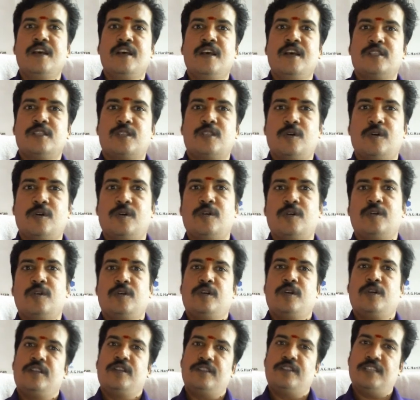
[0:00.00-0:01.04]
So
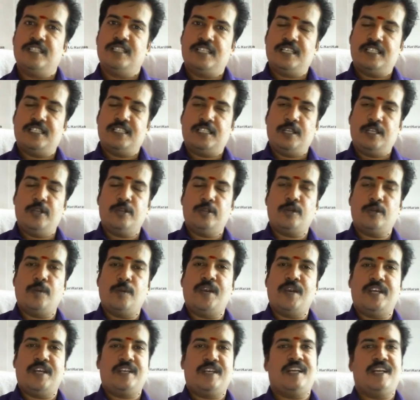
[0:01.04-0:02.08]
this is
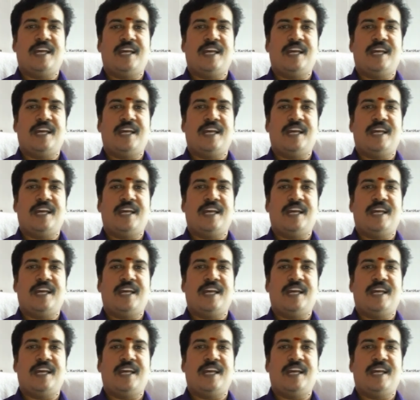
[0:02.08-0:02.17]
incubated,